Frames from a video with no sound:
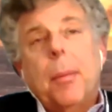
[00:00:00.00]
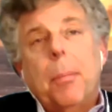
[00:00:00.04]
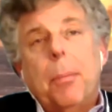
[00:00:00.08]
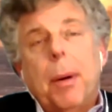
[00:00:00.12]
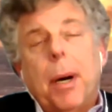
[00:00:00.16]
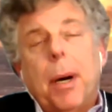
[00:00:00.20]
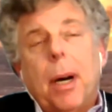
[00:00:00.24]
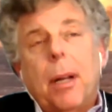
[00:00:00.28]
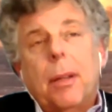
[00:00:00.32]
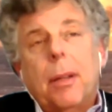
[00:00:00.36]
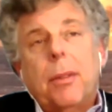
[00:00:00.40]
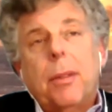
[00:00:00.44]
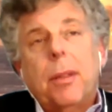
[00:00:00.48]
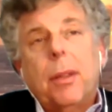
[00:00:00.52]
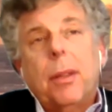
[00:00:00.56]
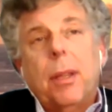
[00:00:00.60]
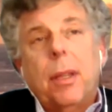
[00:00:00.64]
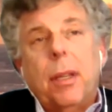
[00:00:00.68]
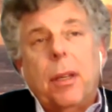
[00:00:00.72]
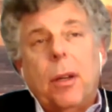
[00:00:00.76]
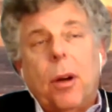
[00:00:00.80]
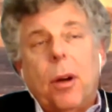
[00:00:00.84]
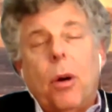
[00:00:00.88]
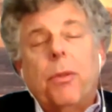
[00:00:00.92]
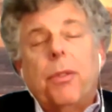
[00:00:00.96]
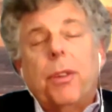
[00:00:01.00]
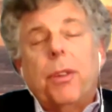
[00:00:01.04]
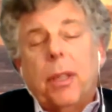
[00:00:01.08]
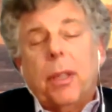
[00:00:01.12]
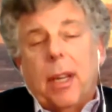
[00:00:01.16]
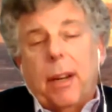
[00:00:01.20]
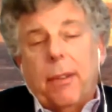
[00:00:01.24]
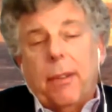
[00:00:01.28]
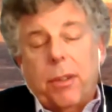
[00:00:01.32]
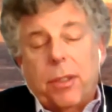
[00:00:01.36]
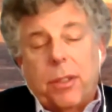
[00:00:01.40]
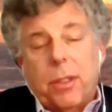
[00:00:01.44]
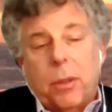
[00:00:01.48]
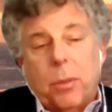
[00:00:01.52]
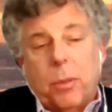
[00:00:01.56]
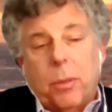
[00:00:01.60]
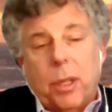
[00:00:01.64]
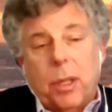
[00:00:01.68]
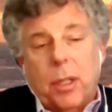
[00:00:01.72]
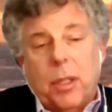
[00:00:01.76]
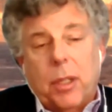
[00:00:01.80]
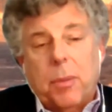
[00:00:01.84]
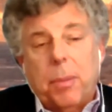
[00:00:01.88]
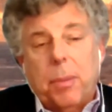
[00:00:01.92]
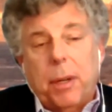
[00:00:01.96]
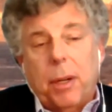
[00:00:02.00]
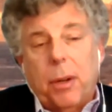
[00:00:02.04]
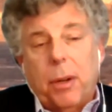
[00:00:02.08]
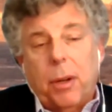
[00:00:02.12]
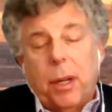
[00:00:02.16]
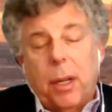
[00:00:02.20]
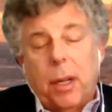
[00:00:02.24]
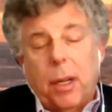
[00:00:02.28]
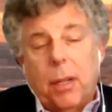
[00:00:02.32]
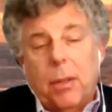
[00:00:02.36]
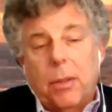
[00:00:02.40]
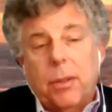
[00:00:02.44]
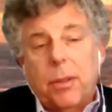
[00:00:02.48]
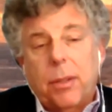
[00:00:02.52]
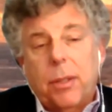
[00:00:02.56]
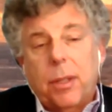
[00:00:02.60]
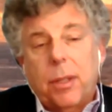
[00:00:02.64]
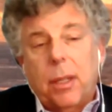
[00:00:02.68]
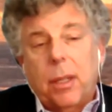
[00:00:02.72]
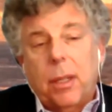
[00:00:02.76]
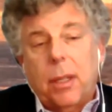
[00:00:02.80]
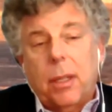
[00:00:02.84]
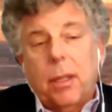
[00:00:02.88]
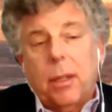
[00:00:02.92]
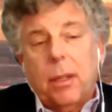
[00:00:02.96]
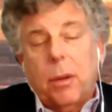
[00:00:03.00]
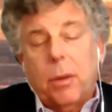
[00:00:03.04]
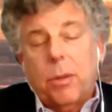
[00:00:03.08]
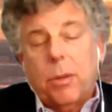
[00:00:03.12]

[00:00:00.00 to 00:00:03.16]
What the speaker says: But the over leverage that we experienced in